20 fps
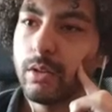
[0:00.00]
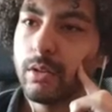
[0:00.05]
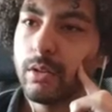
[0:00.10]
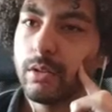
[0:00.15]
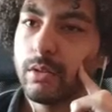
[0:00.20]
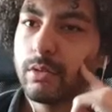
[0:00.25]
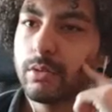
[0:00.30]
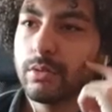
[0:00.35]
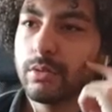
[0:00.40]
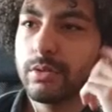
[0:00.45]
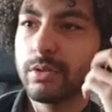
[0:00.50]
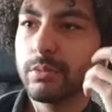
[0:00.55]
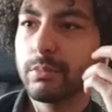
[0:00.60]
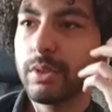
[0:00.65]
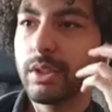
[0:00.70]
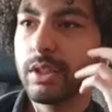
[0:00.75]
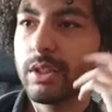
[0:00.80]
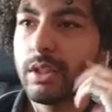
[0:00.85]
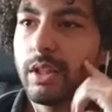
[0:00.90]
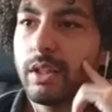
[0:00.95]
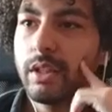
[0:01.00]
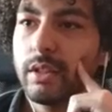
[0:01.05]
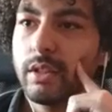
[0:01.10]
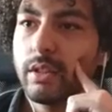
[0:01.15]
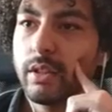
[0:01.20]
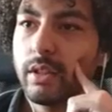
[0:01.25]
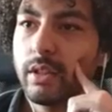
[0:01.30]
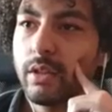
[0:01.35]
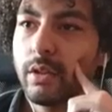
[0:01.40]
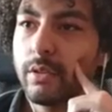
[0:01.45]
ultimately
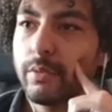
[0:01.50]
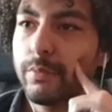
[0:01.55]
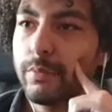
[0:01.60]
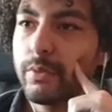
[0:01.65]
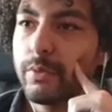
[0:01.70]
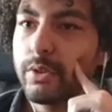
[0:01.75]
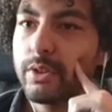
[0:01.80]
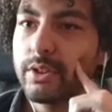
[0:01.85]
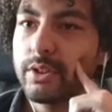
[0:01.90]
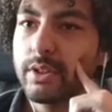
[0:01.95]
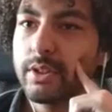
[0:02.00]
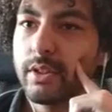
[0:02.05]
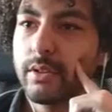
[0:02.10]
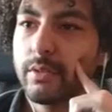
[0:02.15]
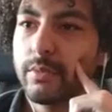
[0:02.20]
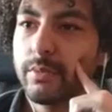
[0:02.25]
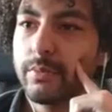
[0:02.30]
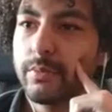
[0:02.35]
love for yourself